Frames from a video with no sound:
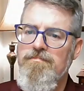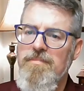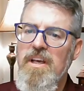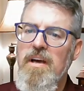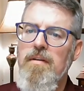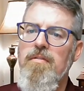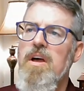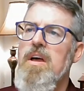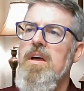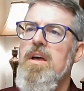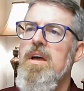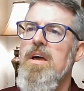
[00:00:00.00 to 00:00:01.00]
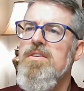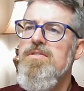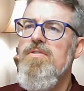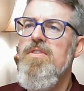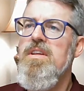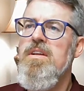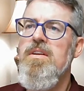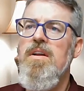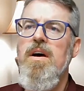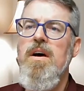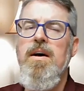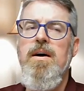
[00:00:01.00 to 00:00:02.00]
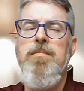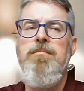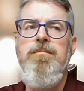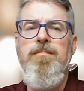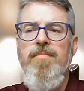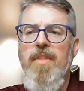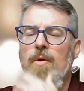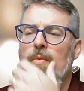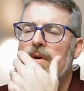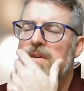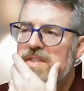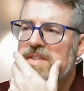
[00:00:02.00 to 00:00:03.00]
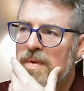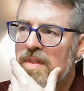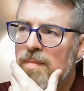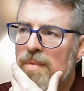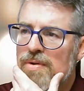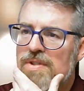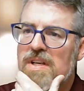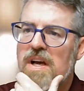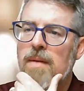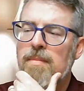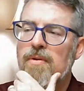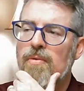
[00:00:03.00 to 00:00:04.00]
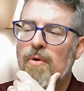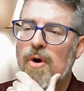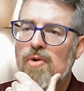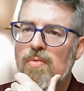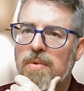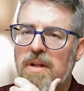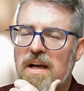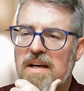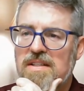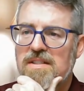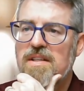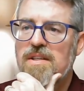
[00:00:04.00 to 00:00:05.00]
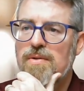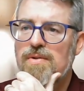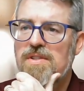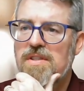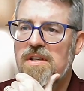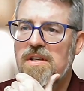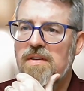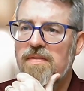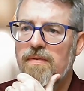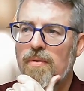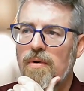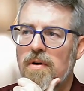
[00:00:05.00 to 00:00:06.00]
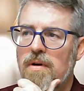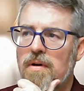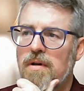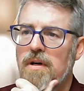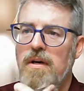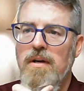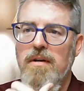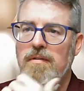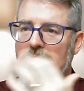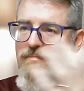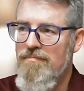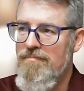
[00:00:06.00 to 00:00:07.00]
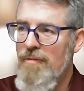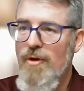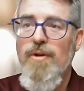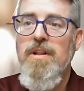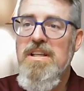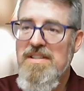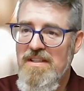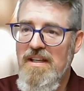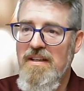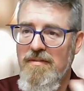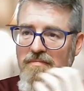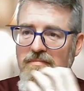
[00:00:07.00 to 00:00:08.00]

yeah so then um, what are some of the most common roadblocks that you see for good listening